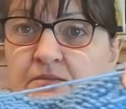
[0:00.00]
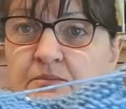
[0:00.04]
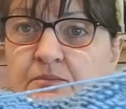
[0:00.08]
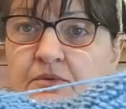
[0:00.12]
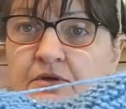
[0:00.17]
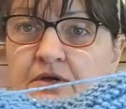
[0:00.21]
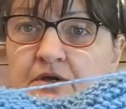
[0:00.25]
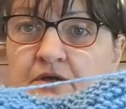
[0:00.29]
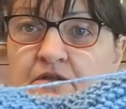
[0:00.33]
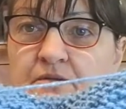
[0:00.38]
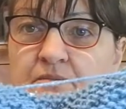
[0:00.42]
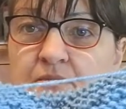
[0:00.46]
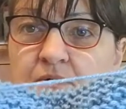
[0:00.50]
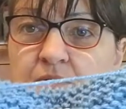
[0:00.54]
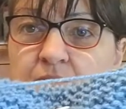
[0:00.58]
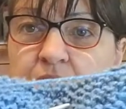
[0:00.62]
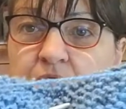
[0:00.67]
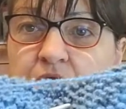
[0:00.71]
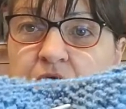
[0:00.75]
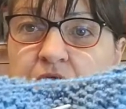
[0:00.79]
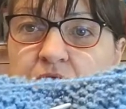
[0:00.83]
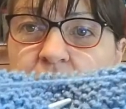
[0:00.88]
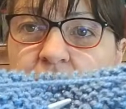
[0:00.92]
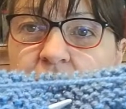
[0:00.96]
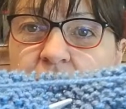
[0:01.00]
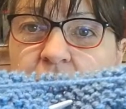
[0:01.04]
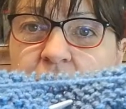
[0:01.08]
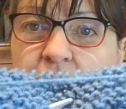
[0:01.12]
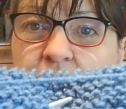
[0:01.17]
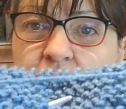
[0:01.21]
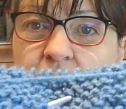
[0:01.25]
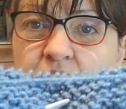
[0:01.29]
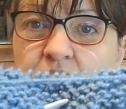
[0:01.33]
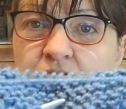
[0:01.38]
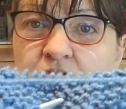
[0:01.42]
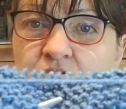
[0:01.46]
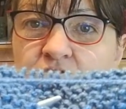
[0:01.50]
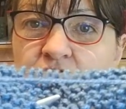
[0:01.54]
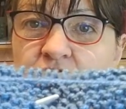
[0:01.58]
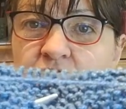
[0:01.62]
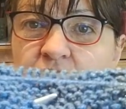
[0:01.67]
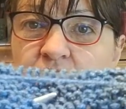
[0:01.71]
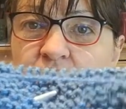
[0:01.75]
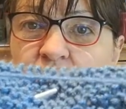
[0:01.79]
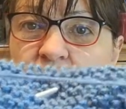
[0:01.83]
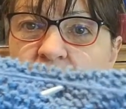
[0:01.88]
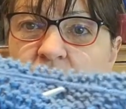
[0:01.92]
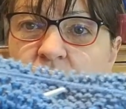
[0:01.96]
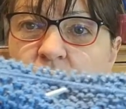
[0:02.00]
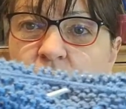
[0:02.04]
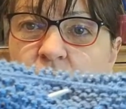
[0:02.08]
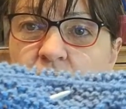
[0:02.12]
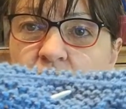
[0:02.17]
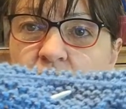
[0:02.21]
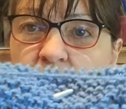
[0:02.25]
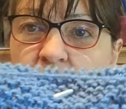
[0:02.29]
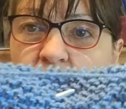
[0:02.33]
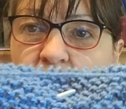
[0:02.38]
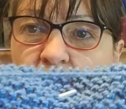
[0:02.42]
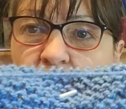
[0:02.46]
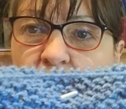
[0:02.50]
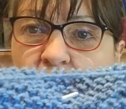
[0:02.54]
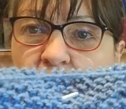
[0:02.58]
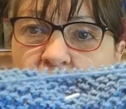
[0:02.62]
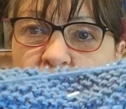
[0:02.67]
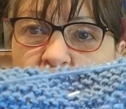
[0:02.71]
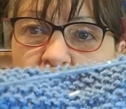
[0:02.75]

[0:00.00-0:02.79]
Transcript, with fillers: pick them up correctly. Can you see them there? One there